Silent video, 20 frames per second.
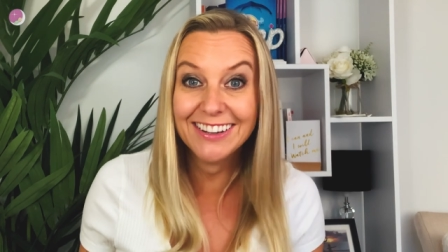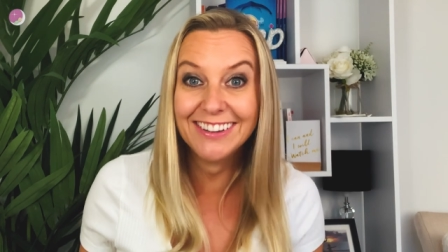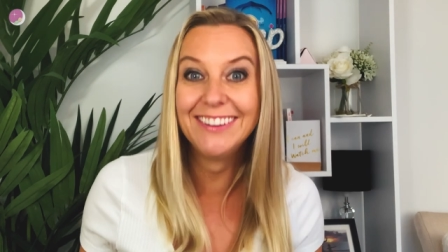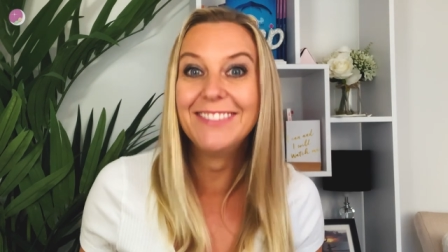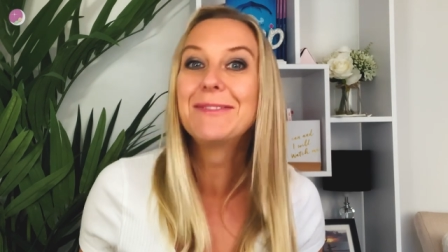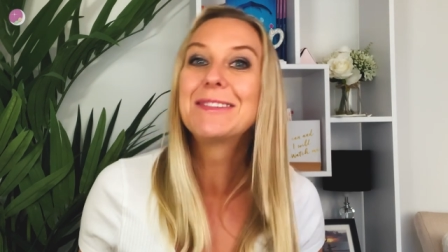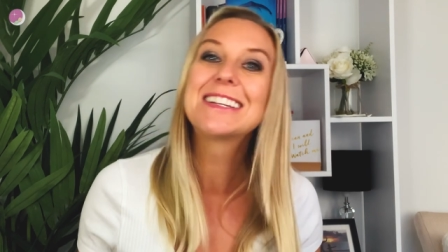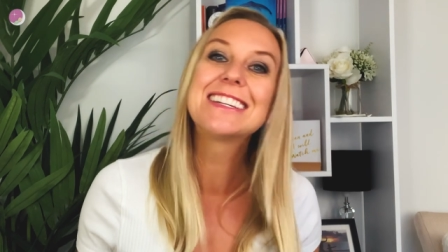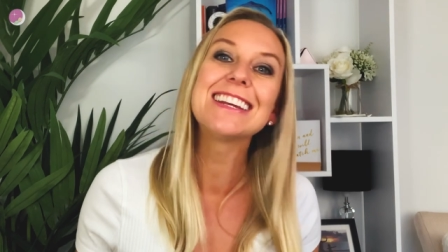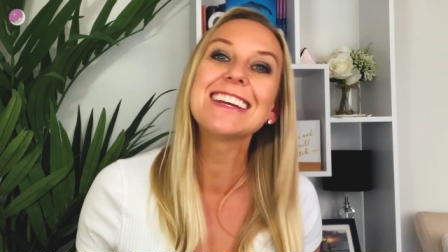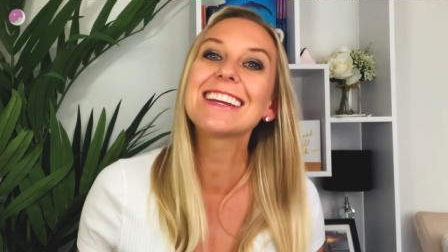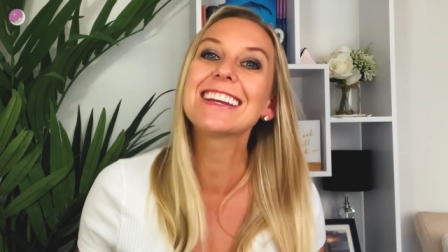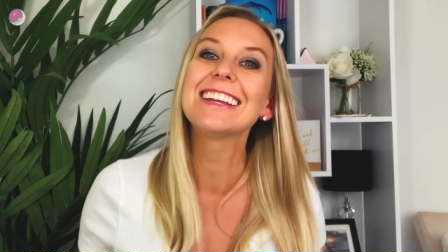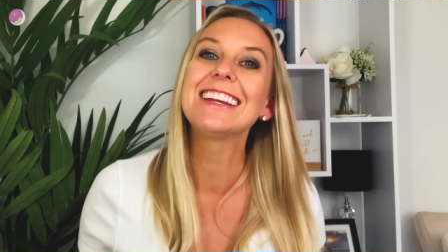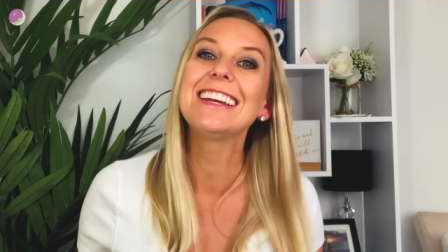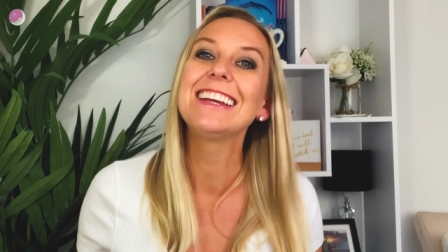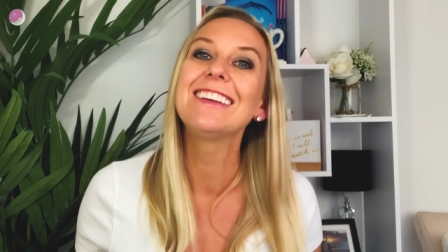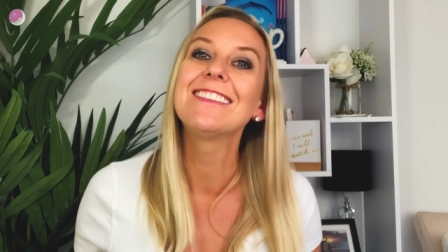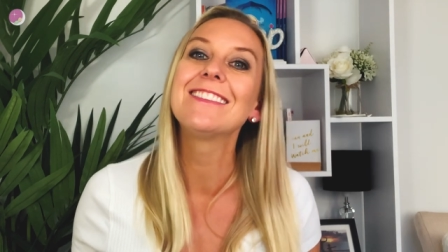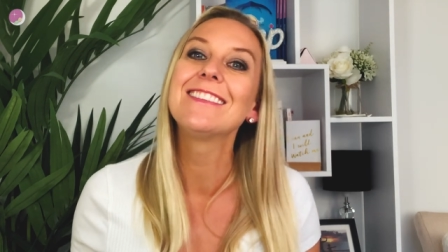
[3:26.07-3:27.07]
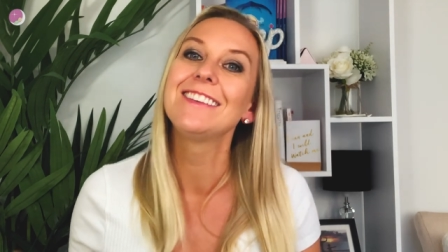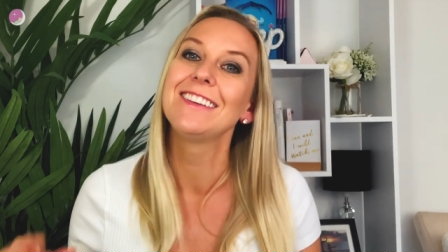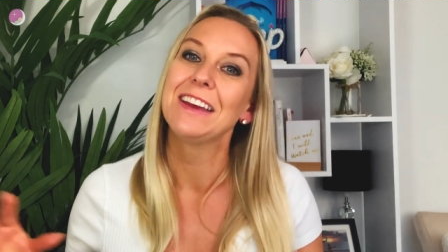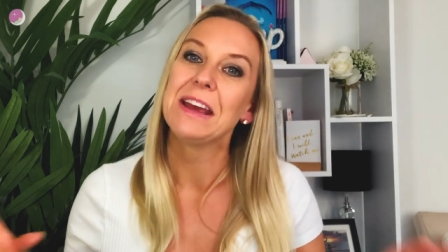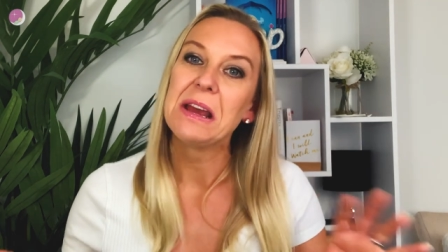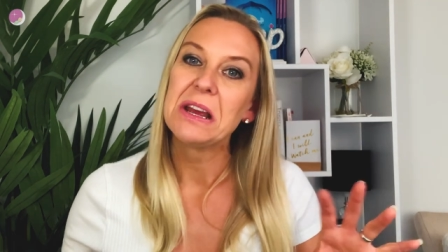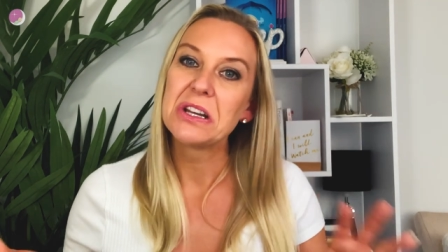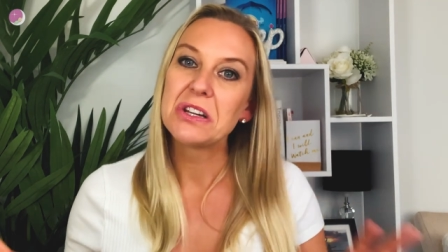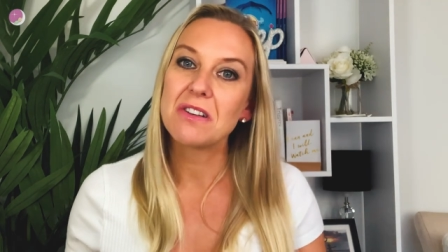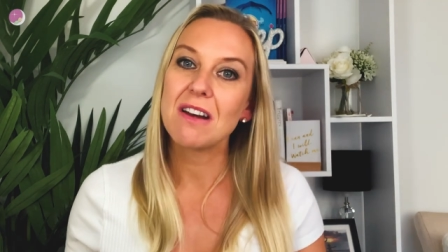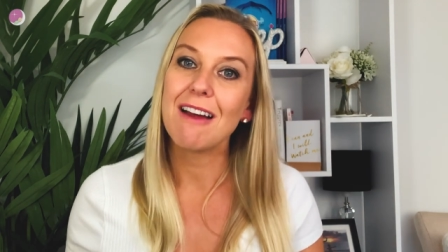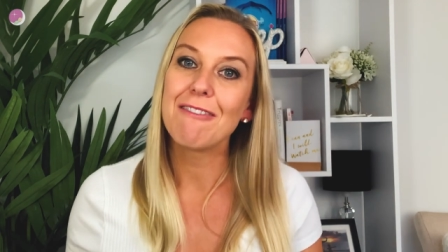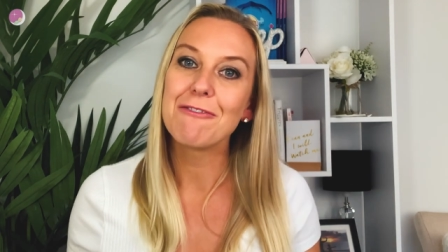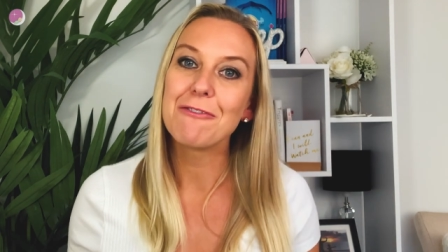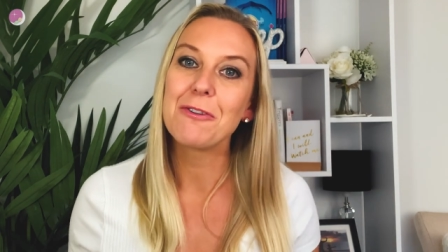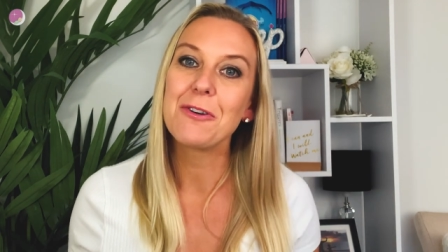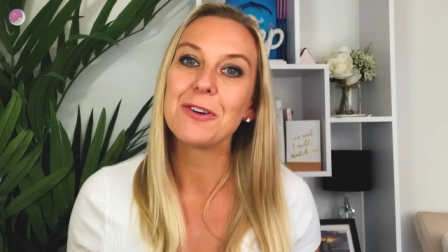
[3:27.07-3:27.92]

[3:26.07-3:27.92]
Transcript: particularly in the travel